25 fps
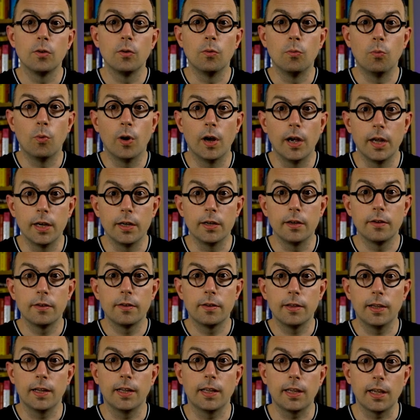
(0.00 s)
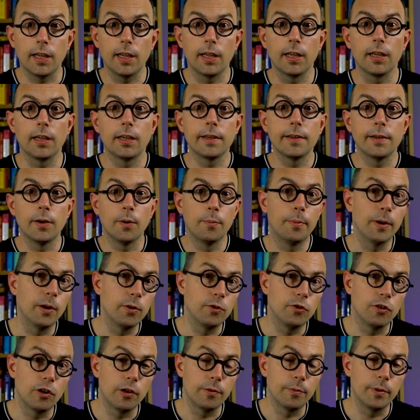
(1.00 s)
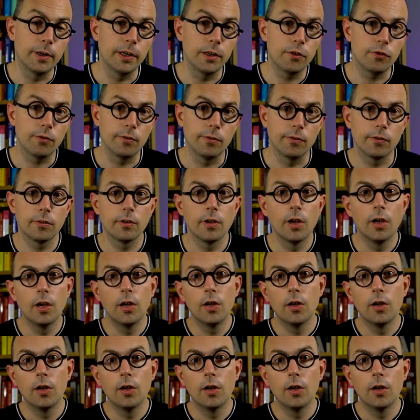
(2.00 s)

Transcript: when thinking about generations.